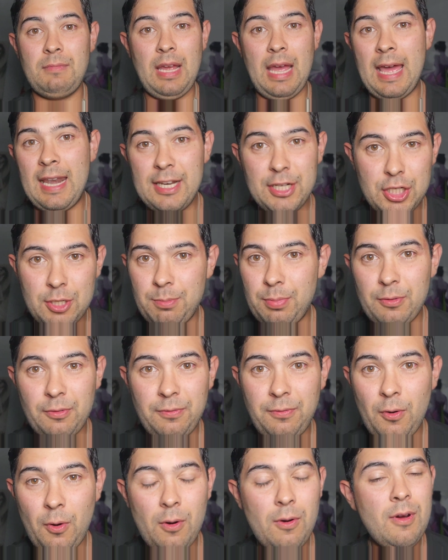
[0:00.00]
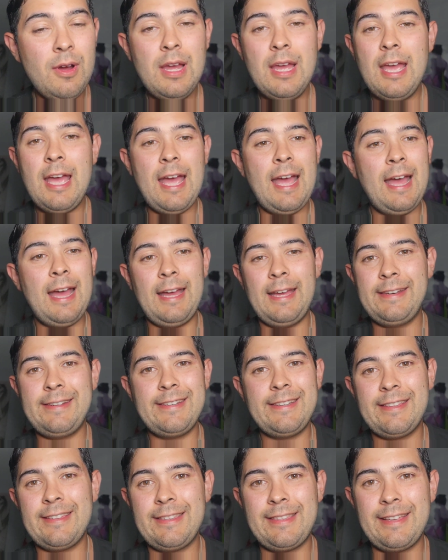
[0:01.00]
eligible for.
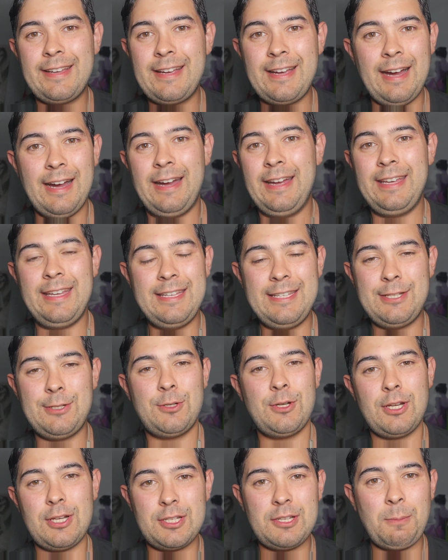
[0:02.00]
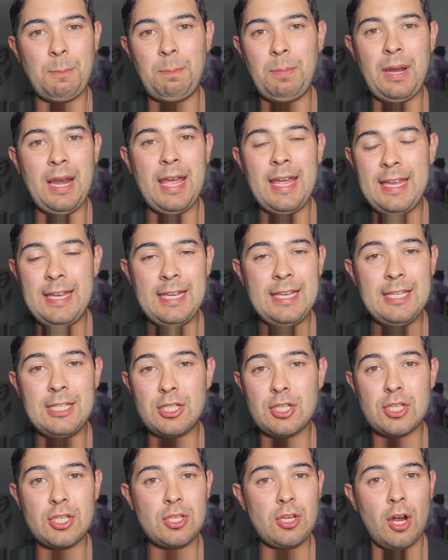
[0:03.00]
And the guy is just playing
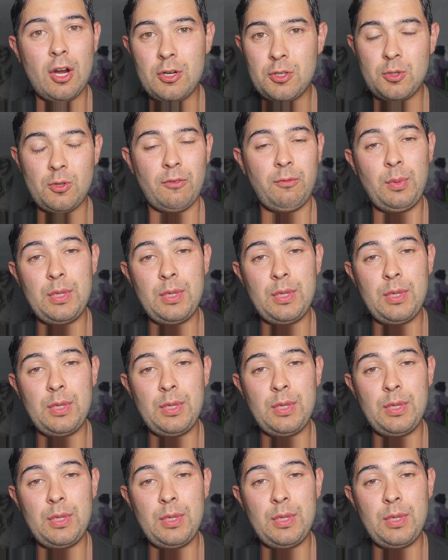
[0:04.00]
his socks off.